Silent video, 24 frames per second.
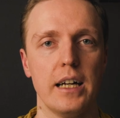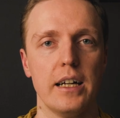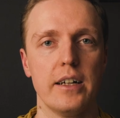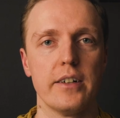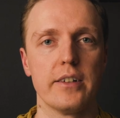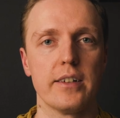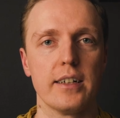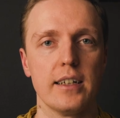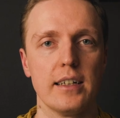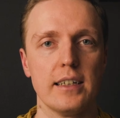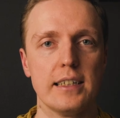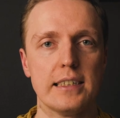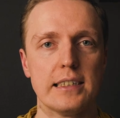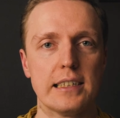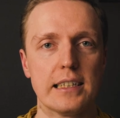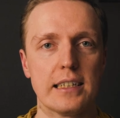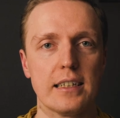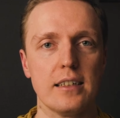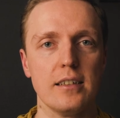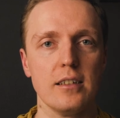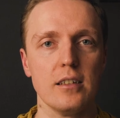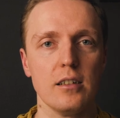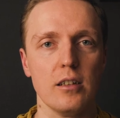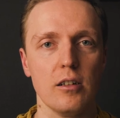
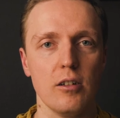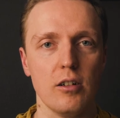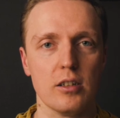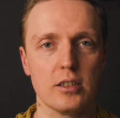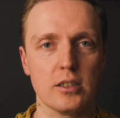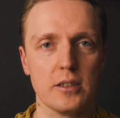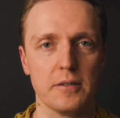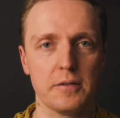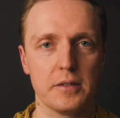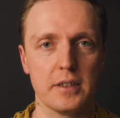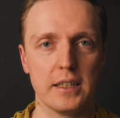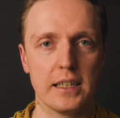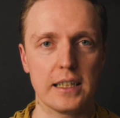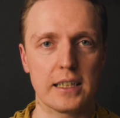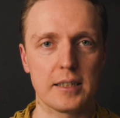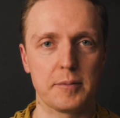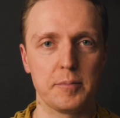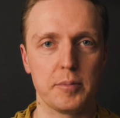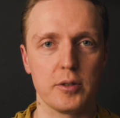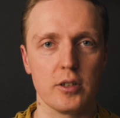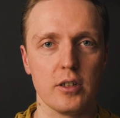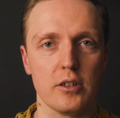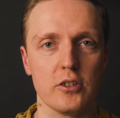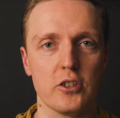Realistically, lots of React
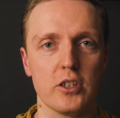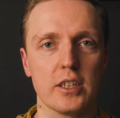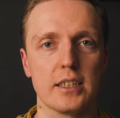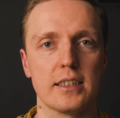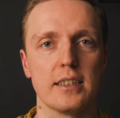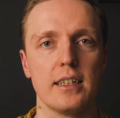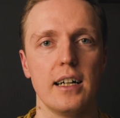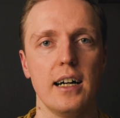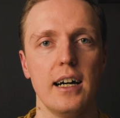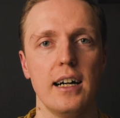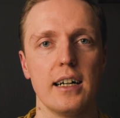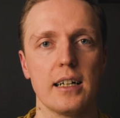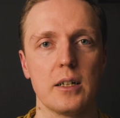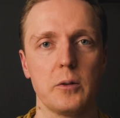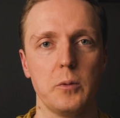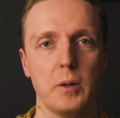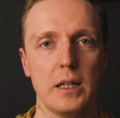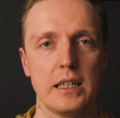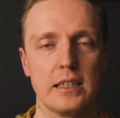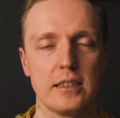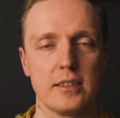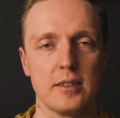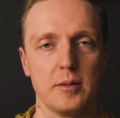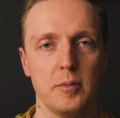projects are
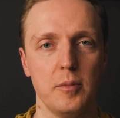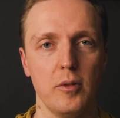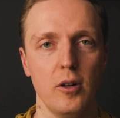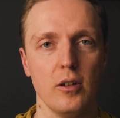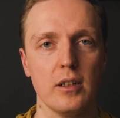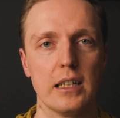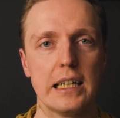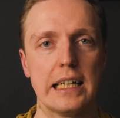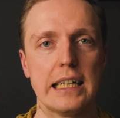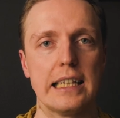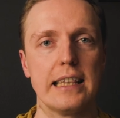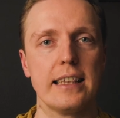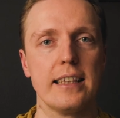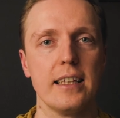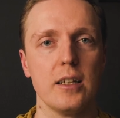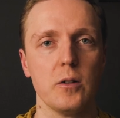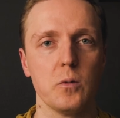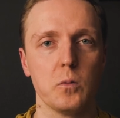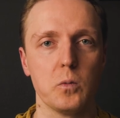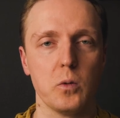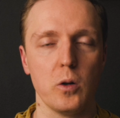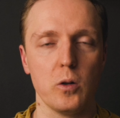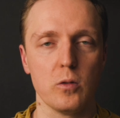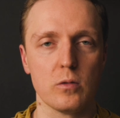quite small and they
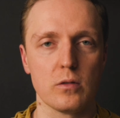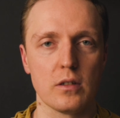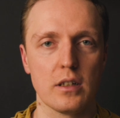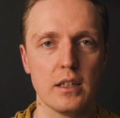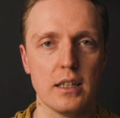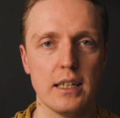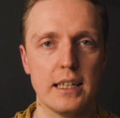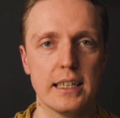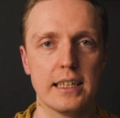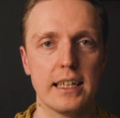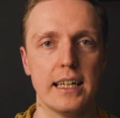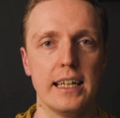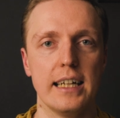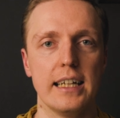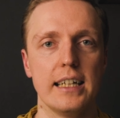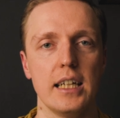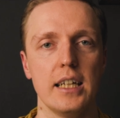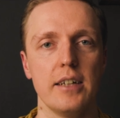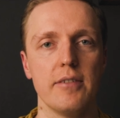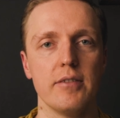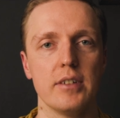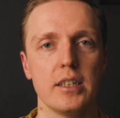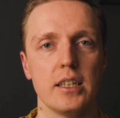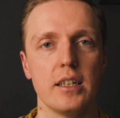won't lag
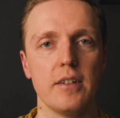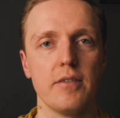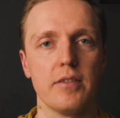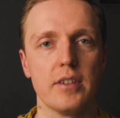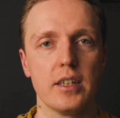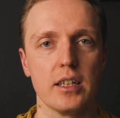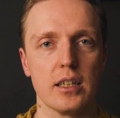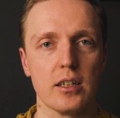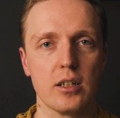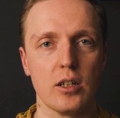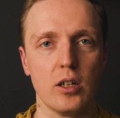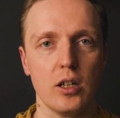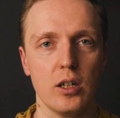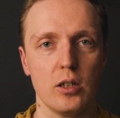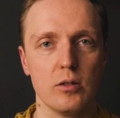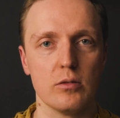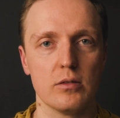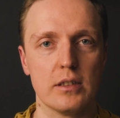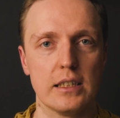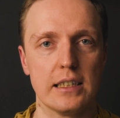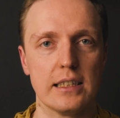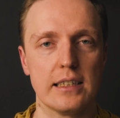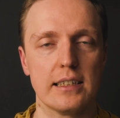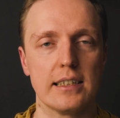even if the
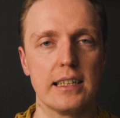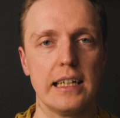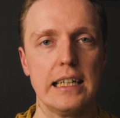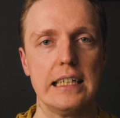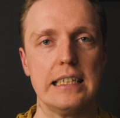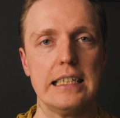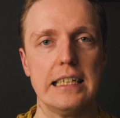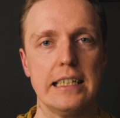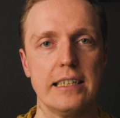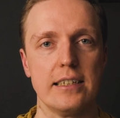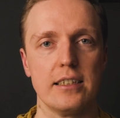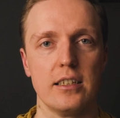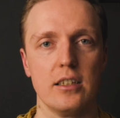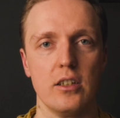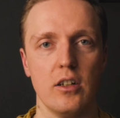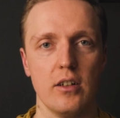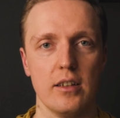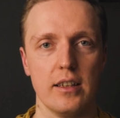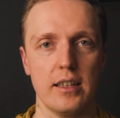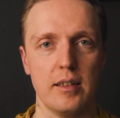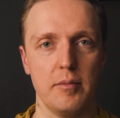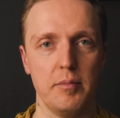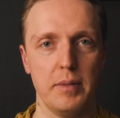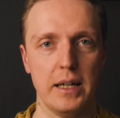code inside is
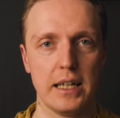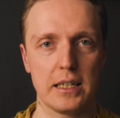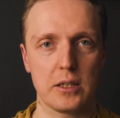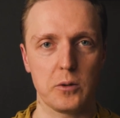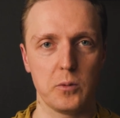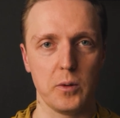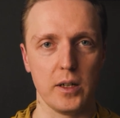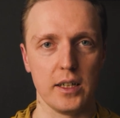not the best